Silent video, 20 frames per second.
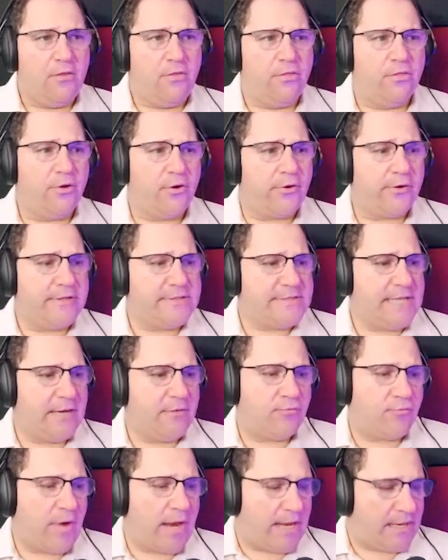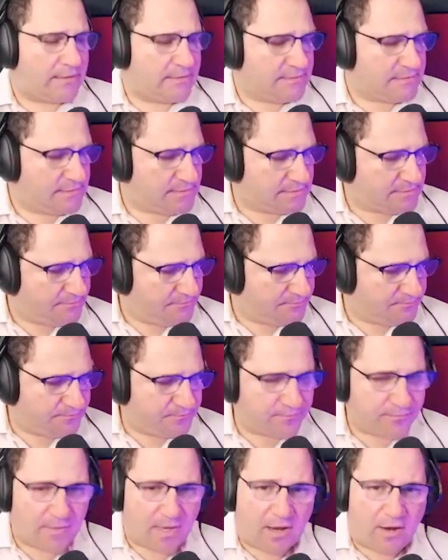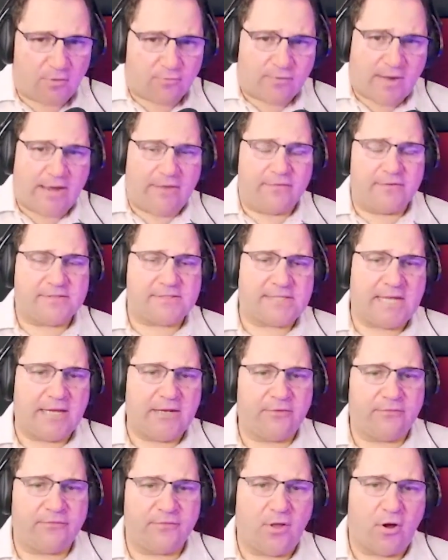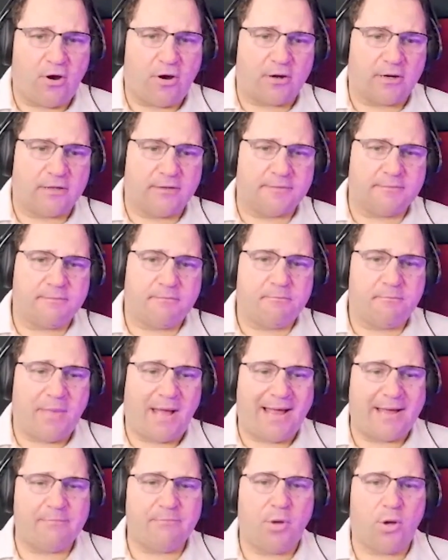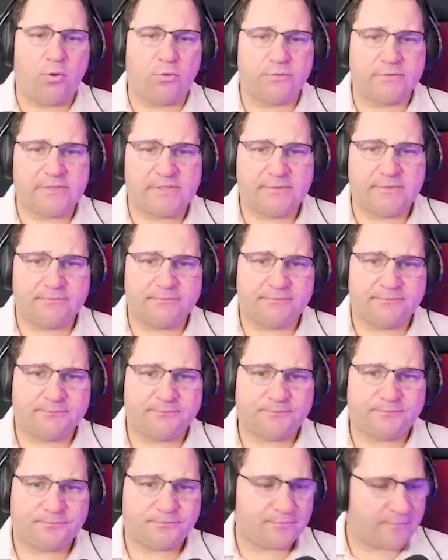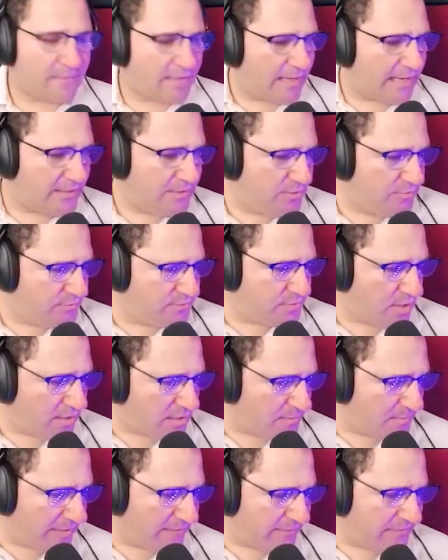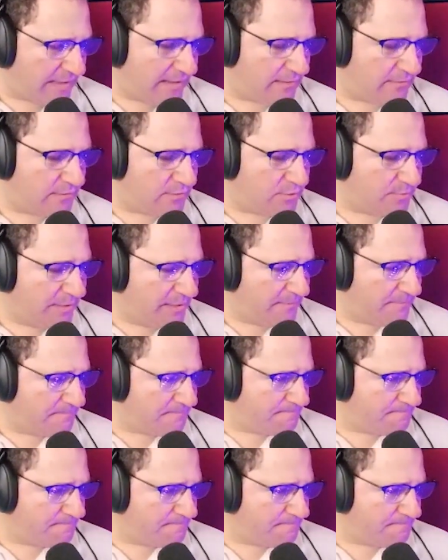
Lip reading: There is a race around the state of Florida by boat. Can you talk about that a little bit?